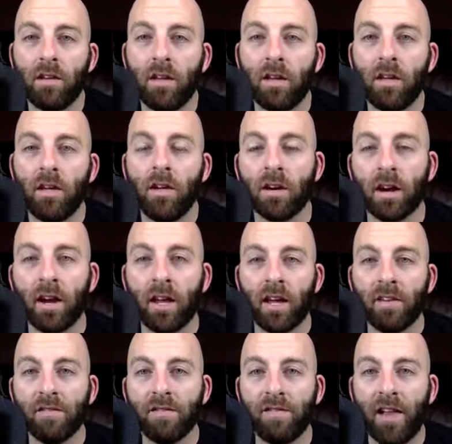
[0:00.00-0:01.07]
you're going to
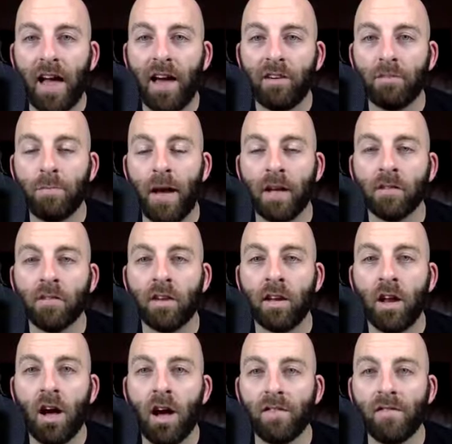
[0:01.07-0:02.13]
get flash bouncing
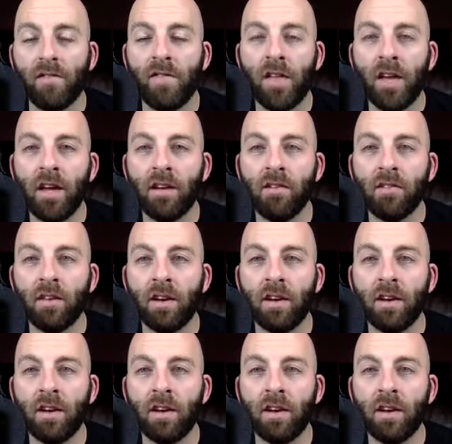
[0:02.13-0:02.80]
off of things.